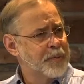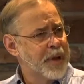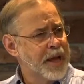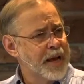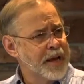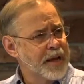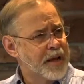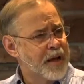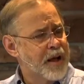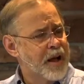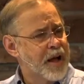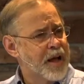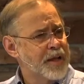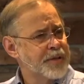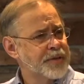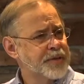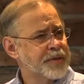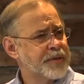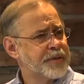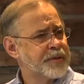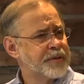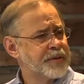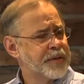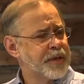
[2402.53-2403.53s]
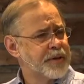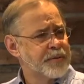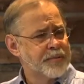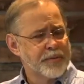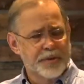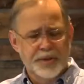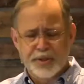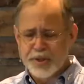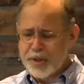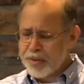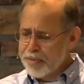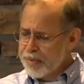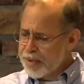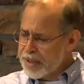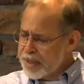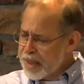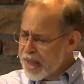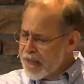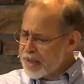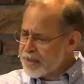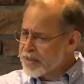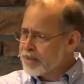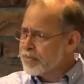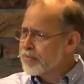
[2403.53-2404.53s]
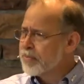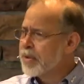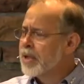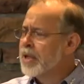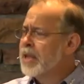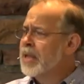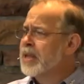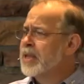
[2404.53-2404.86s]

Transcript: Pentecost, you know, we see 3,000